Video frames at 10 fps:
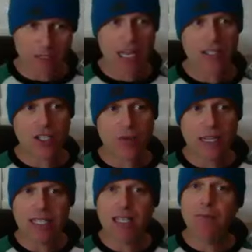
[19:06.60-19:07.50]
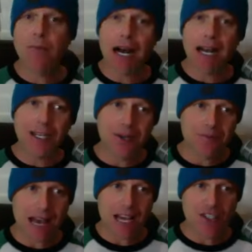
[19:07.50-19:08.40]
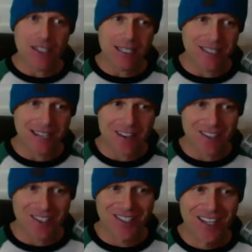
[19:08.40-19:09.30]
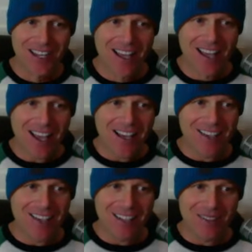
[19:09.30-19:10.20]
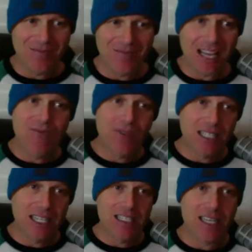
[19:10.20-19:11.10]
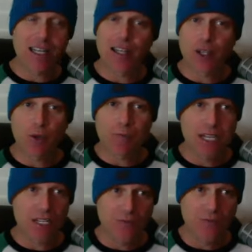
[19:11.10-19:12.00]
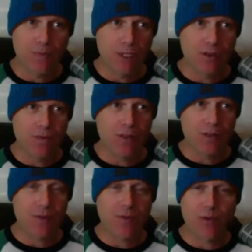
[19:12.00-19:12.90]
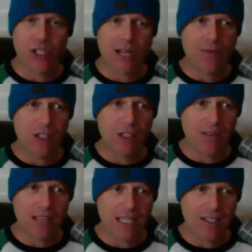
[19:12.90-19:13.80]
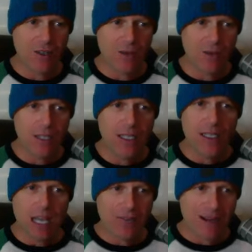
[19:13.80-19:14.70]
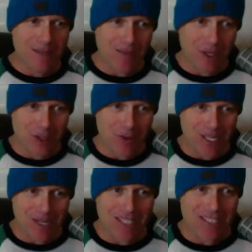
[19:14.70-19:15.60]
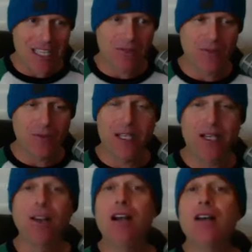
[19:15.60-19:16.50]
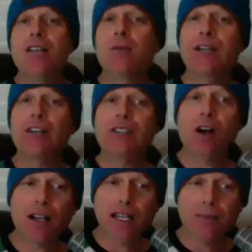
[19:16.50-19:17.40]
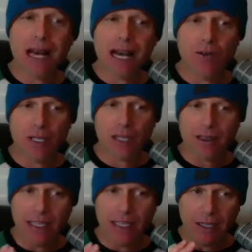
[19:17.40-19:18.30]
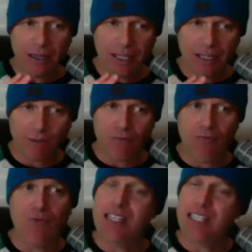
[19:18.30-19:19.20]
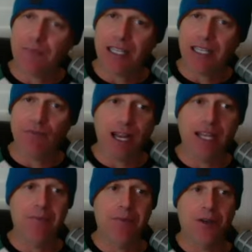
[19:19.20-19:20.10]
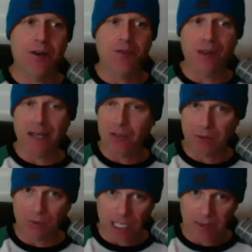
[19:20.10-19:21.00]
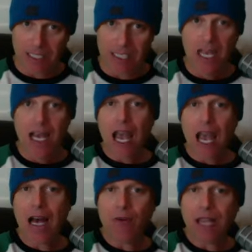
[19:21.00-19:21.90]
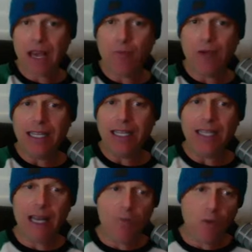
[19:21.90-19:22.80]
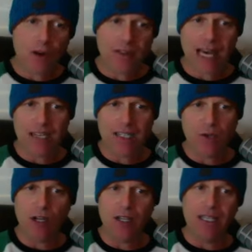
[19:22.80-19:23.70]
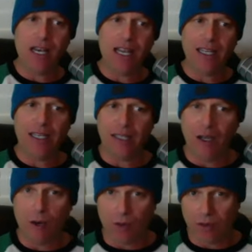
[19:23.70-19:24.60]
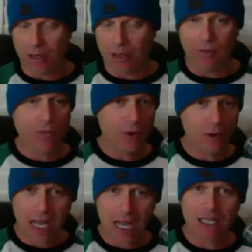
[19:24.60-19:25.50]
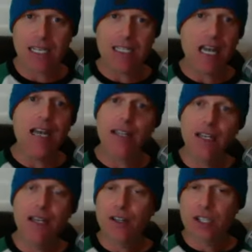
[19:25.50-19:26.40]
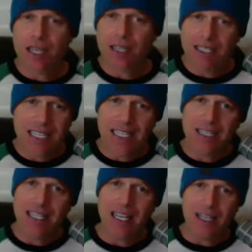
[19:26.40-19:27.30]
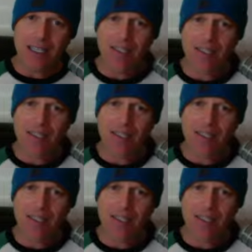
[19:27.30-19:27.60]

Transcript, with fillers: Yeah. It's great to combine your passions and talents, and, um, and really exciting. Yes, your website's beautiful. So everyone should have a look at that too, and grab some of those recipes down from there. So when you're talking about the the recipe rainbow, or the rainbows of recipes, how can we get more of that into our diet, you know, through the holidays and just on the day-to-day?